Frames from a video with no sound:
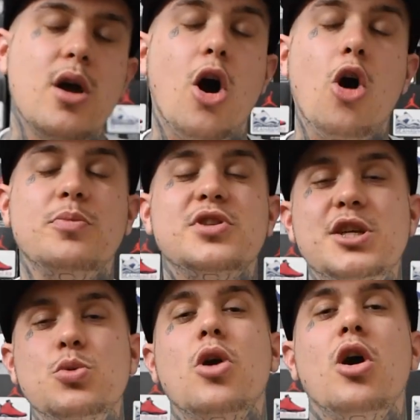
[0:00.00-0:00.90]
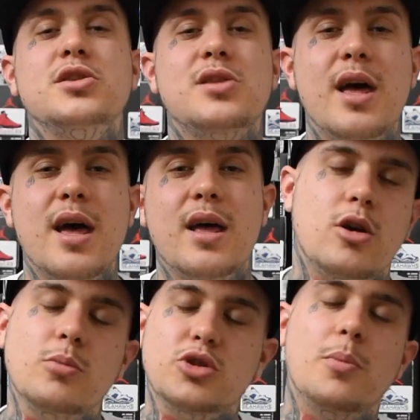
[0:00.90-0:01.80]
Hope to see you guys there.
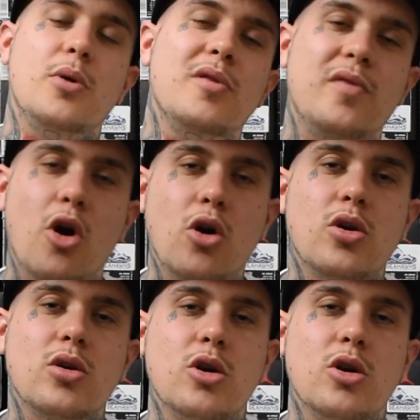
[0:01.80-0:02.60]
Come jump on the vlog.